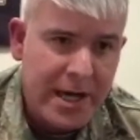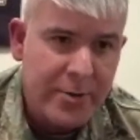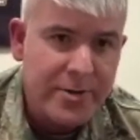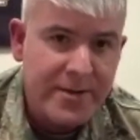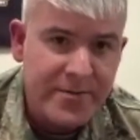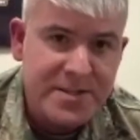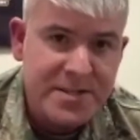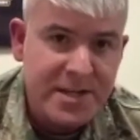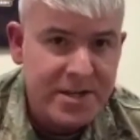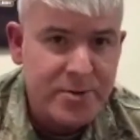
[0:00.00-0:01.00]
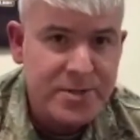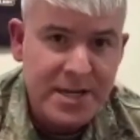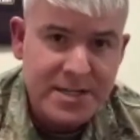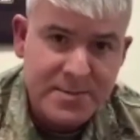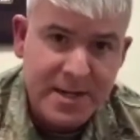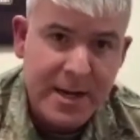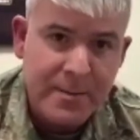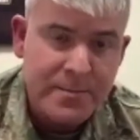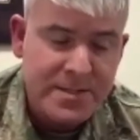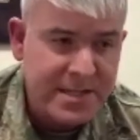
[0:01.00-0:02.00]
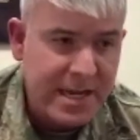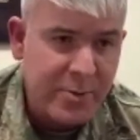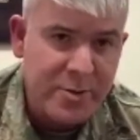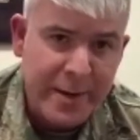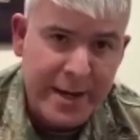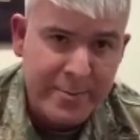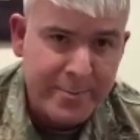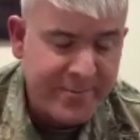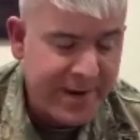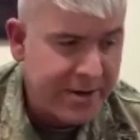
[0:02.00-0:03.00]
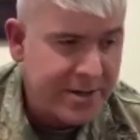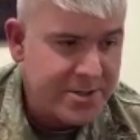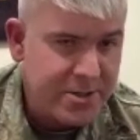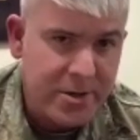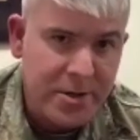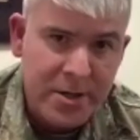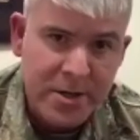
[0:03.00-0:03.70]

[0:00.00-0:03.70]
I would definitely say take some time, sit down with your parents or